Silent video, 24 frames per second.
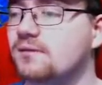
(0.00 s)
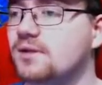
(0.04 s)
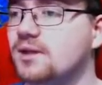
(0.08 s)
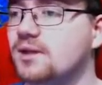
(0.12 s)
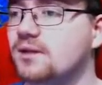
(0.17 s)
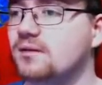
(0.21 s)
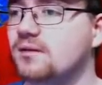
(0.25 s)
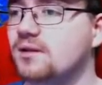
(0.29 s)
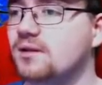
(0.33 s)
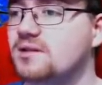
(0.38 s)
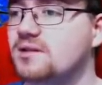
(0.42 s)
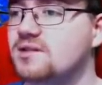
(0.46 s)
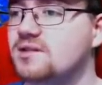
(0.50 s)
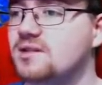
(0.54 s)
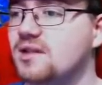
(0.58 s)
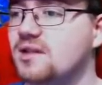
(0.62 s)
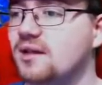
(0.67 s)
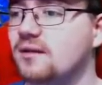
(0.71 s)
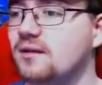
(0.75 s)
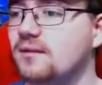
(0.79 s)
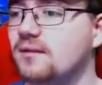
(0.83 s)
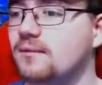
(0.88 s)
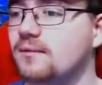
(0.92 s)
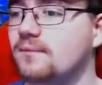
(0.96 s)
go nicely
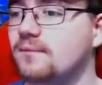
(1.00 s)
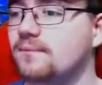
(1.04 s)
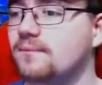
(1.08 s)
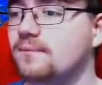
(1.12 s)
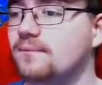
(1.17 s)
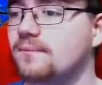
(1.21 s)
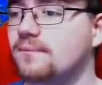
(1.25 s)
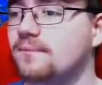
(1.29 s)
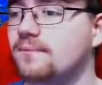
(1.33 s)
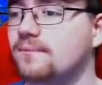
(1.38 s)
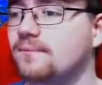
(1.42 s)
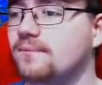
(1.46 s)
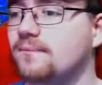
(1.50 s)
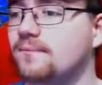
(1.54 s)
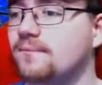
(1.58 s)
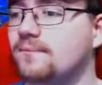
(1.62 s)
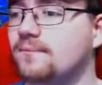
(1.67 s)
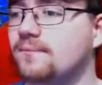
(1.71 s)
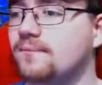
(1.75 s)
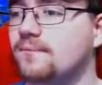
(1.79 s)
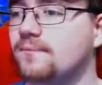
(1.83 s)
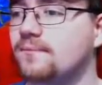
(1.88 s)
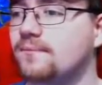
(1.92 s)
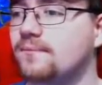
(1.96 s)
done.
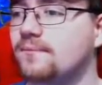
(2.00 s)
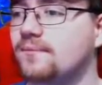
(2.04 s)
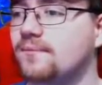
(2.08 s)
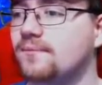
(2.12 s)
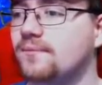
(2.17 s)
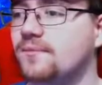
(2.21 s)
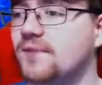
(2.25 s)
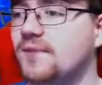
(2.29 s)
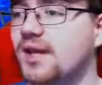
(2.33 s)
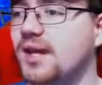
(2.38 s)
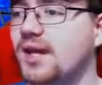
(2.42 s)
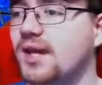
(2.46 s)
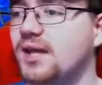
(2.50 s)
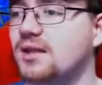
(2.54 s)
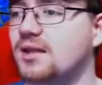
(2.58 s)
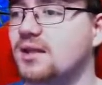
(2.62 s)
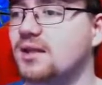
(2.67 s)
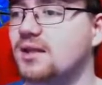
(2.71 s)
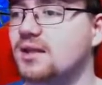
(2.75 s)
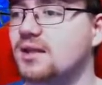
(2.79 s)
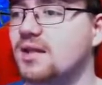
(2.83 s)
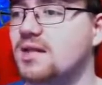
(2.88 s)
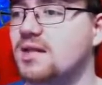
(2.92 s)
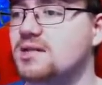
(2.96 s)
Take
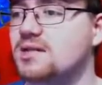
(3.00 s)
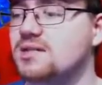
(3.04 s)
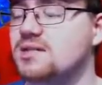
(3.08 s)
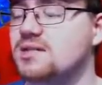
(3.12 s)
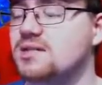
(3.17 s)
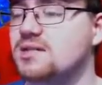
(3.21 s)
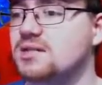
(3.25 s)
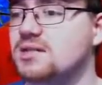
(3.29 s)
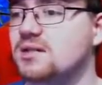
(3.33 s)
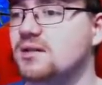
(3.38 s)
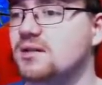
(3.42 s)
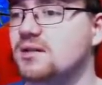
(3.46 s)
this.